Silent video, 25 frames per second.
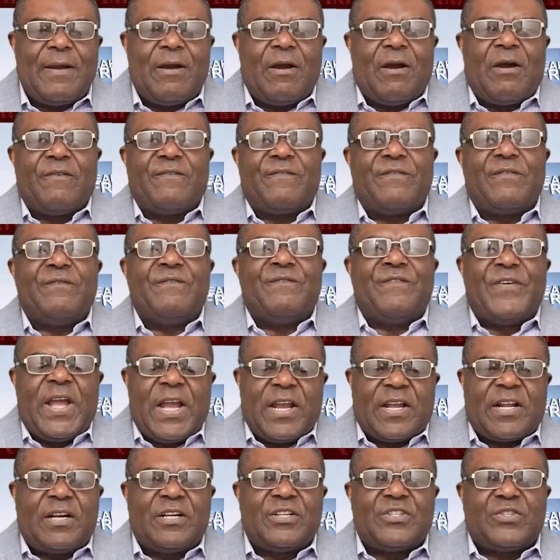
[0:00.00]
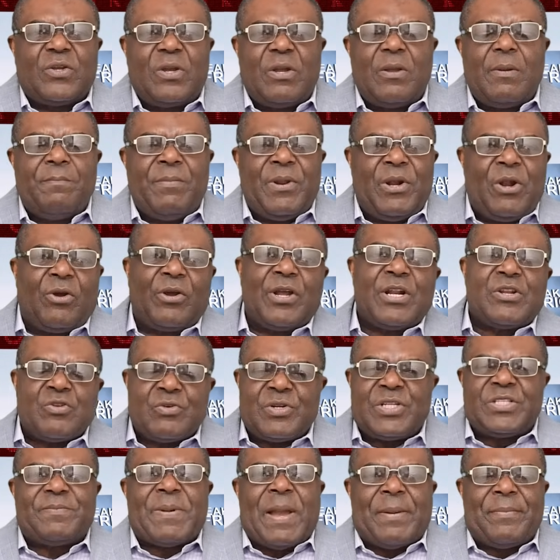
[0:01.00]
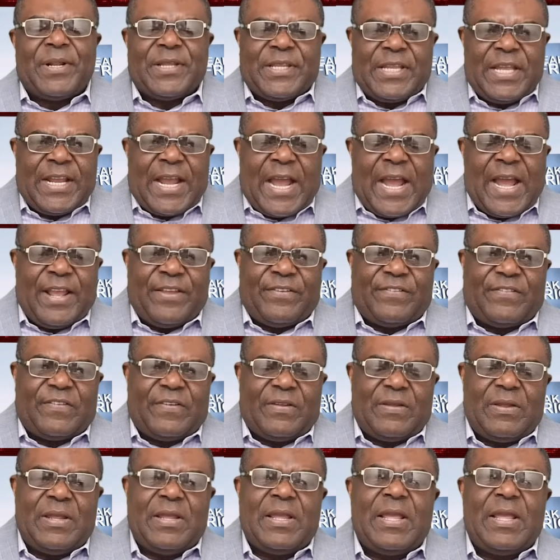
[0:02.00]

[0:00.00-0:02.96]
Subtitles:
of vehicles belonging to these Bamileke guys.